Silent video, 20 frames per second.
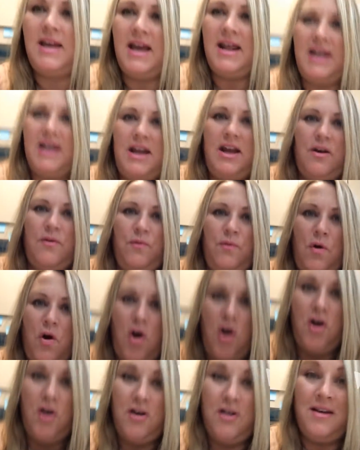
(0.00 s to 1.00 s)
getting it
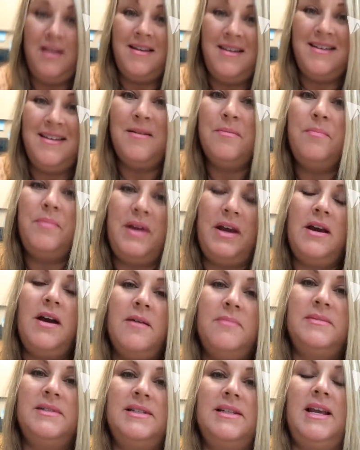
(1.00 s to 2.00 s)
wrong
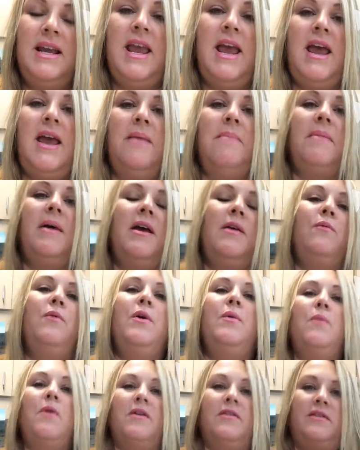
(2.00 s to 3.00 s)
becomes the game, and
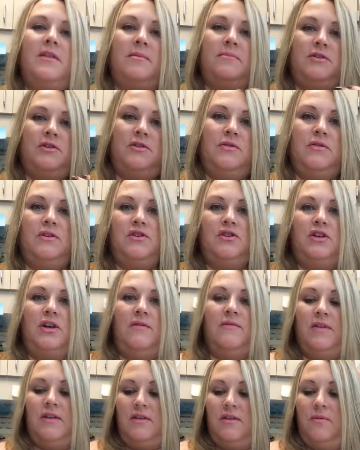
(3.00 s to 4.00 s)
we want them to
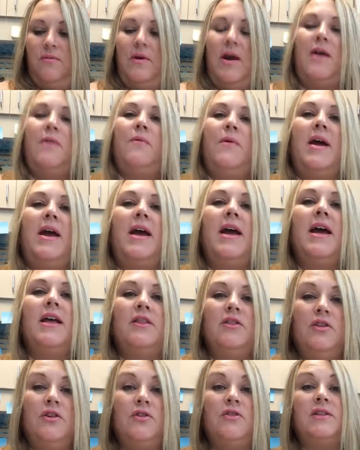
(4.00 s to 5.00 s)
achieve it the right way
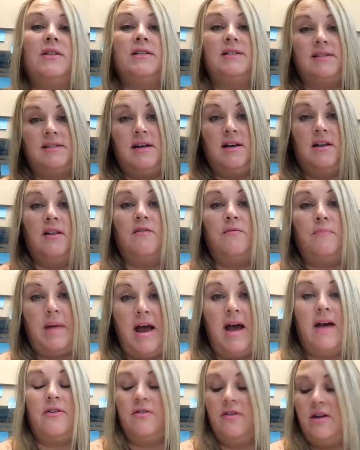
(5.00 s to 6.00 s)
and learn the skill of
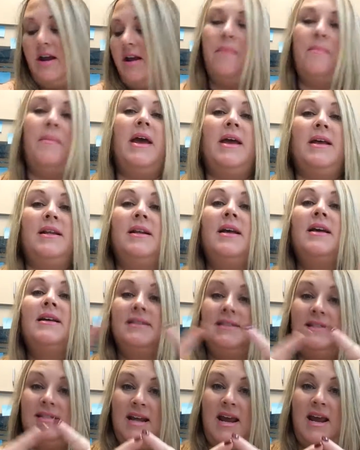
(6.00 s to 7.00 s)
patterning and
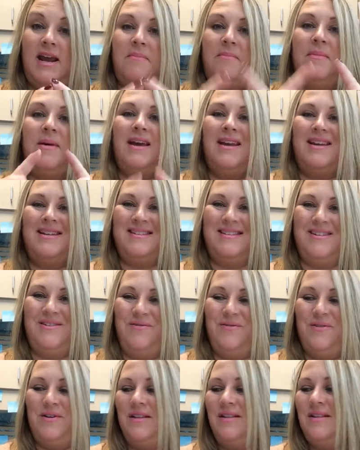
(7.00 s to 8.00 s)
same and
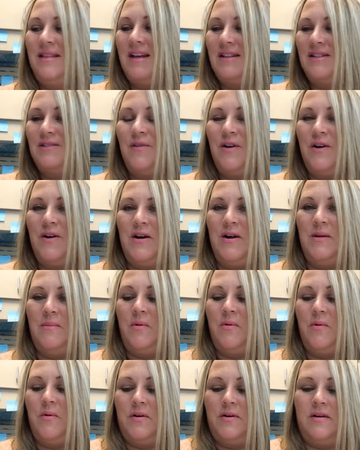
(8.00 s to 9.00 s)
different. That's very
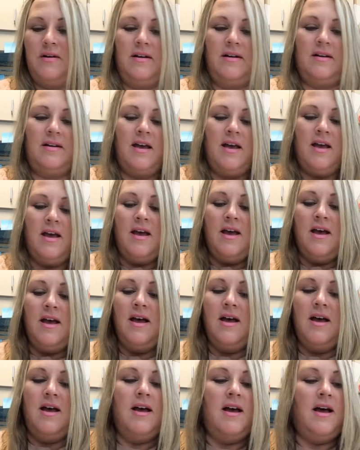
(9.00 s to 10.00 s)
important.
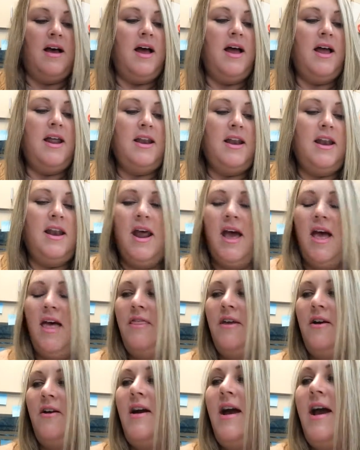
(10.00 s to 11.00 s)

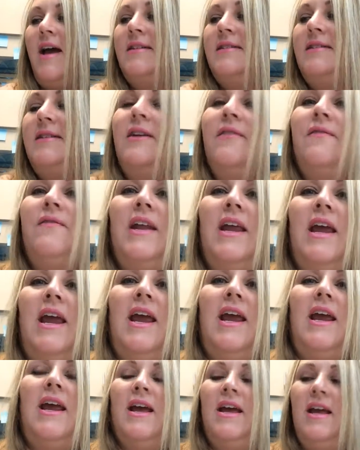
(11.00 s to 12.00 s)
Another
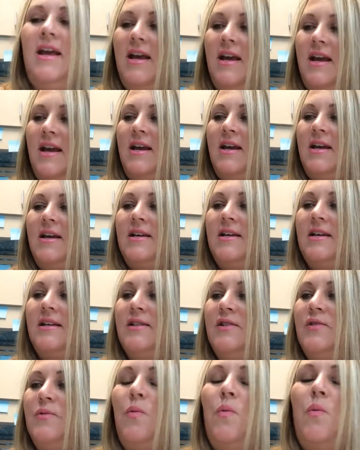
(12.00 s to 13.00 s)
activity
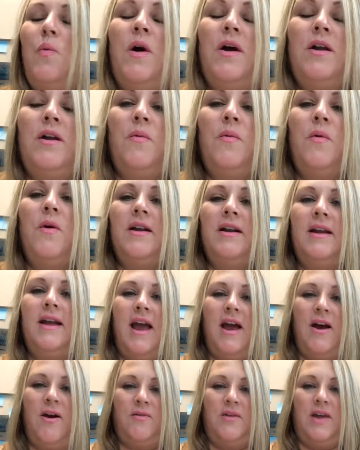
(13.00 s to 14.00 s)
is one-to-one
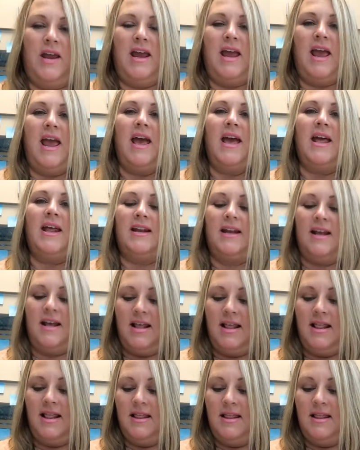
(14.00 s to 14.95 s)
counting and